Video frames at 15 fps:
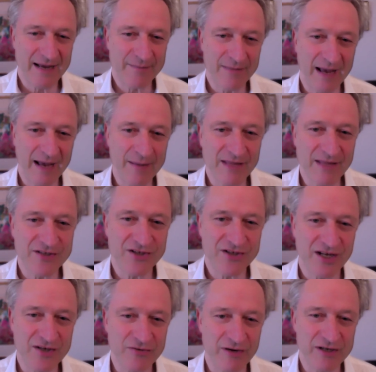I'm that
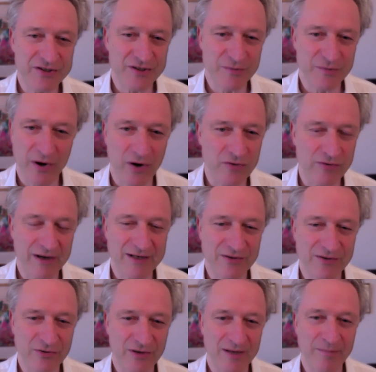generation. We all read
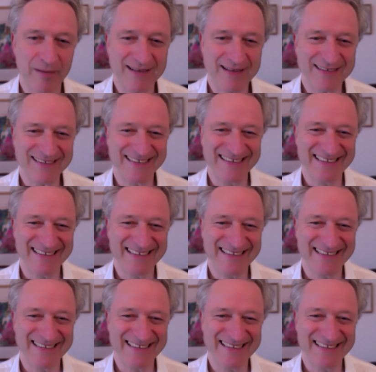Roland Barthes.